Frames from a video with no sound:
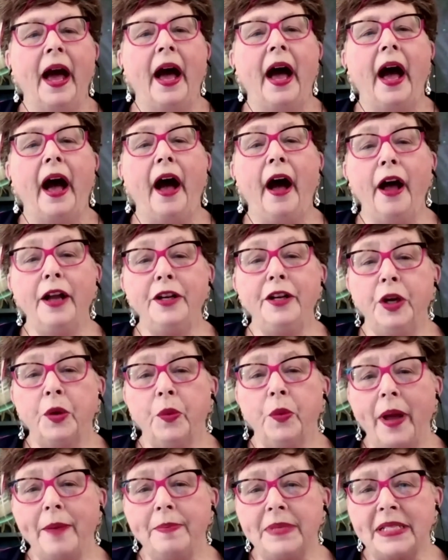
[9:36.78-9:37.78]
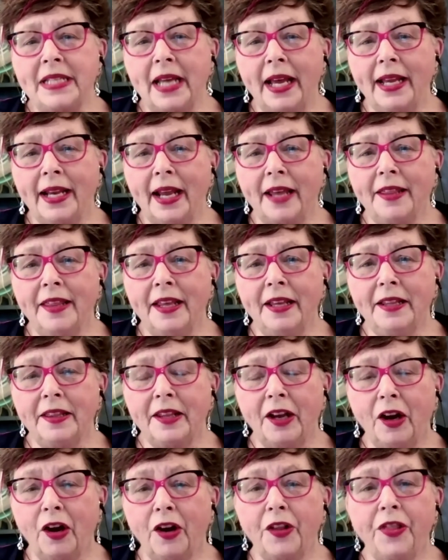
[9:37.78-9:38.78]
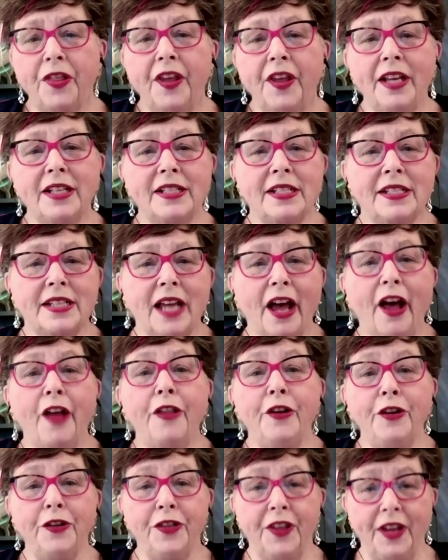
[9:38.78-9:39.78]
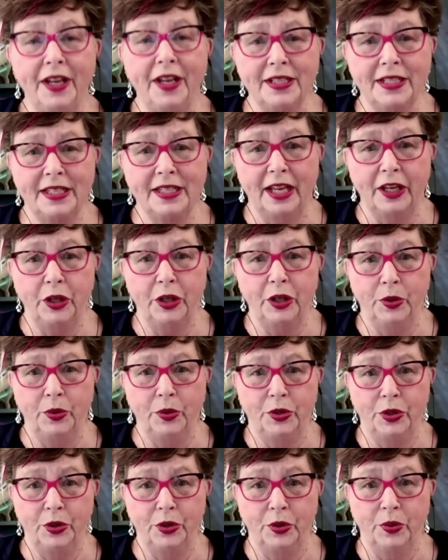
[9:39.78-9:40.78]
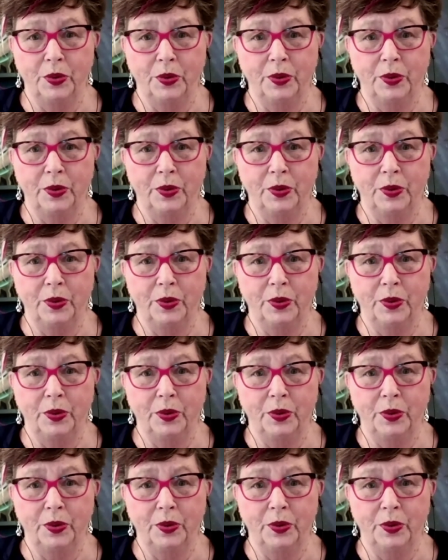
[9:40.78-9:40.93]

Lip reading: On your website, I think there are other things that you do.